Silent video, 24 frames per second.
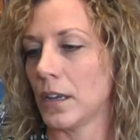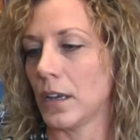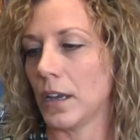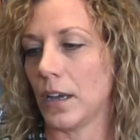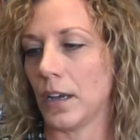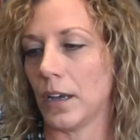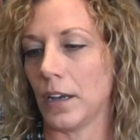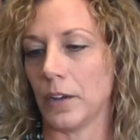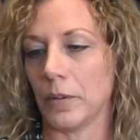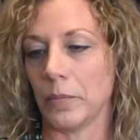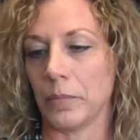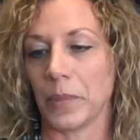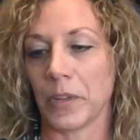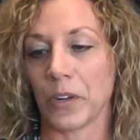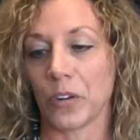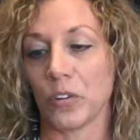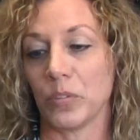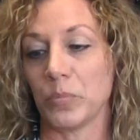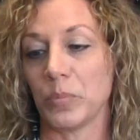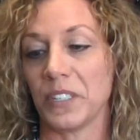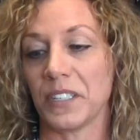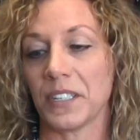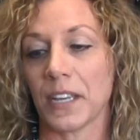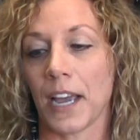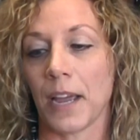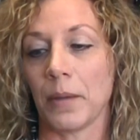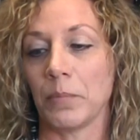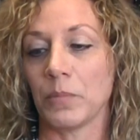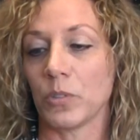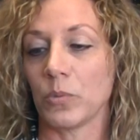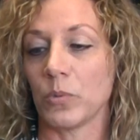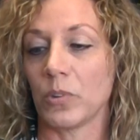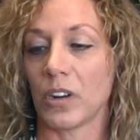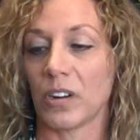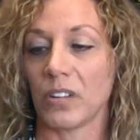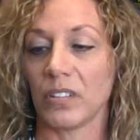There will be
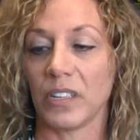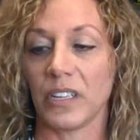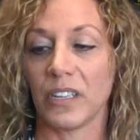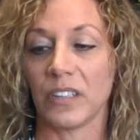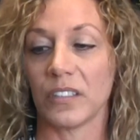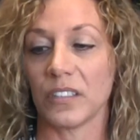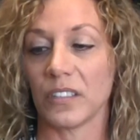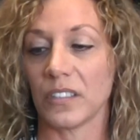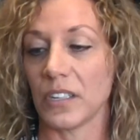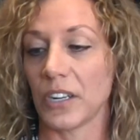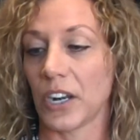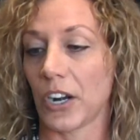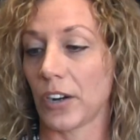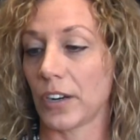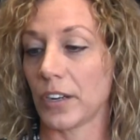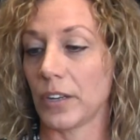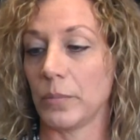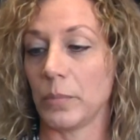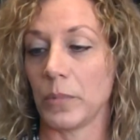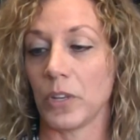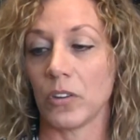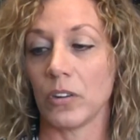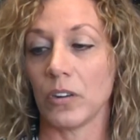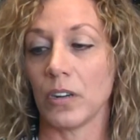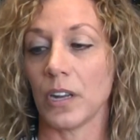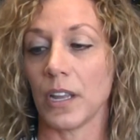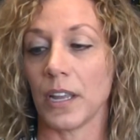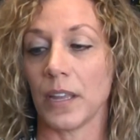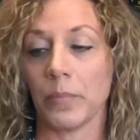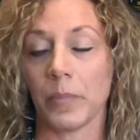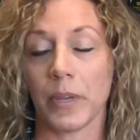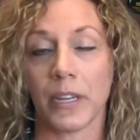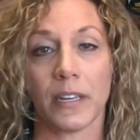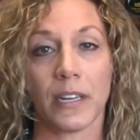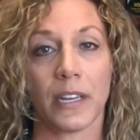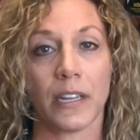times when our leaders in our community
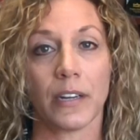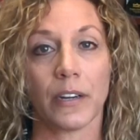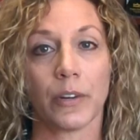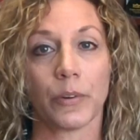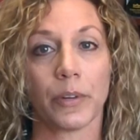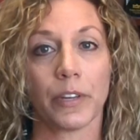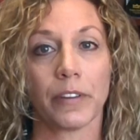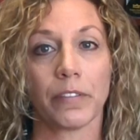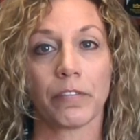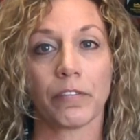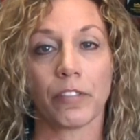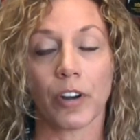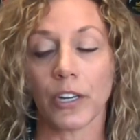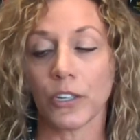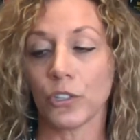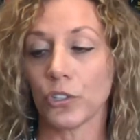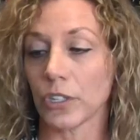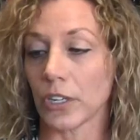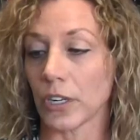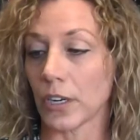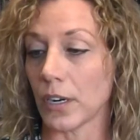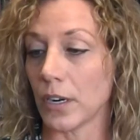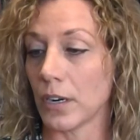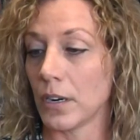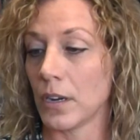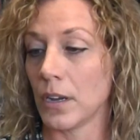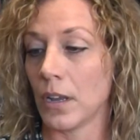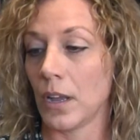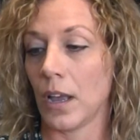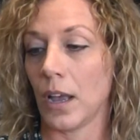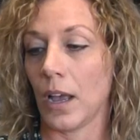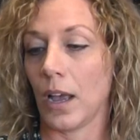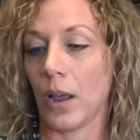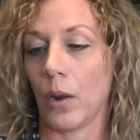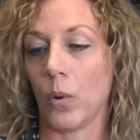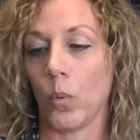may need a refresher
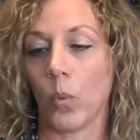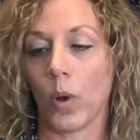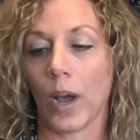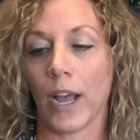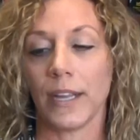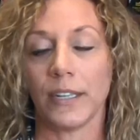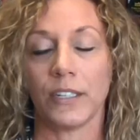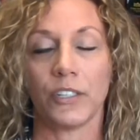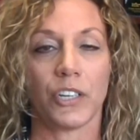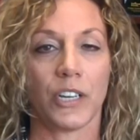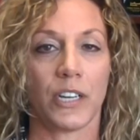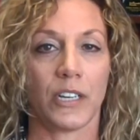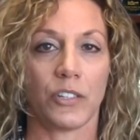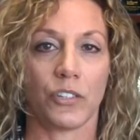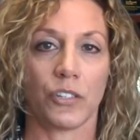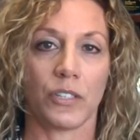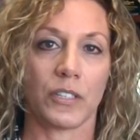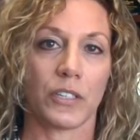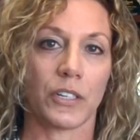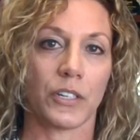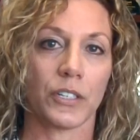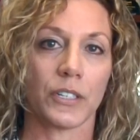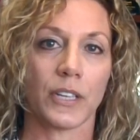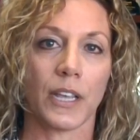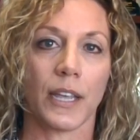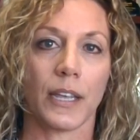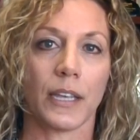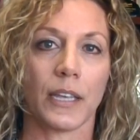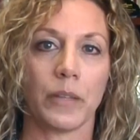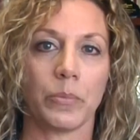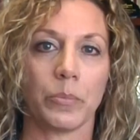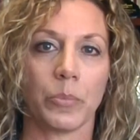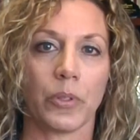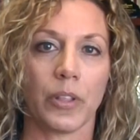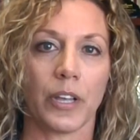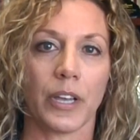on why changes are
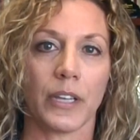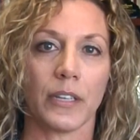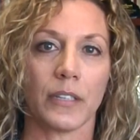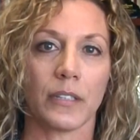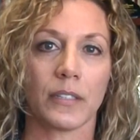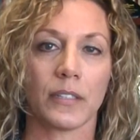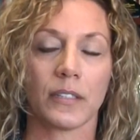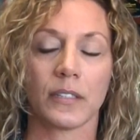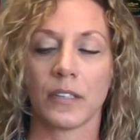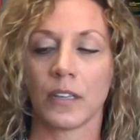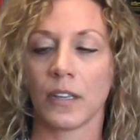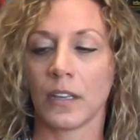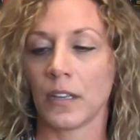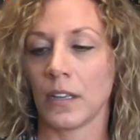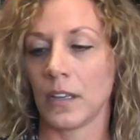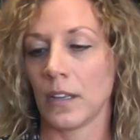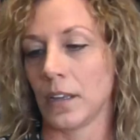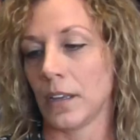taking place.